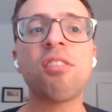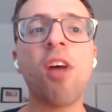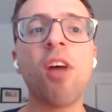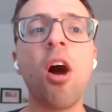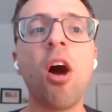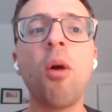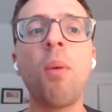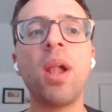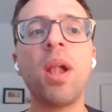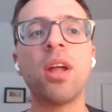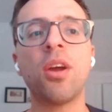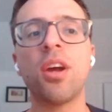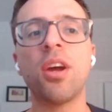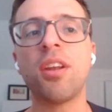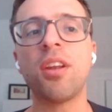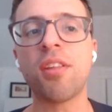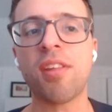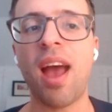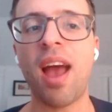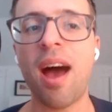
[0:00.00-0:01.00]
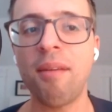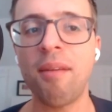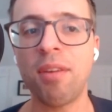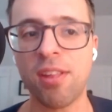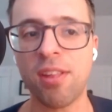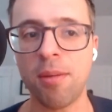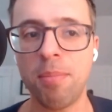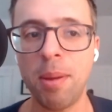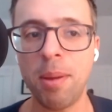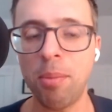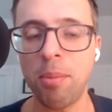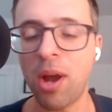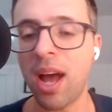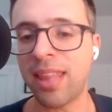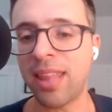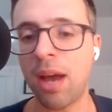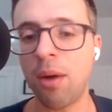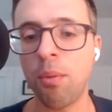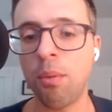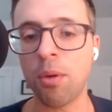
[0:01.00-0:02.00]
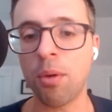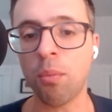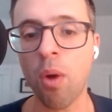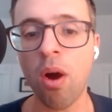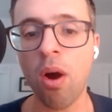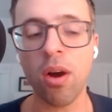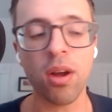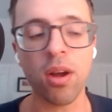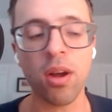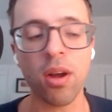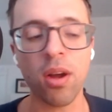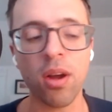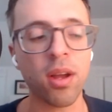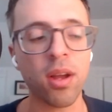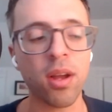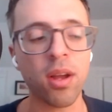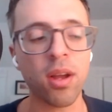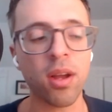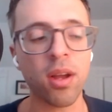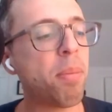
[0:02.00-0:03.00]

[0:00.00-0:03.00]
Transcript: And it's all well and good to say, obviously, people got that one wrong.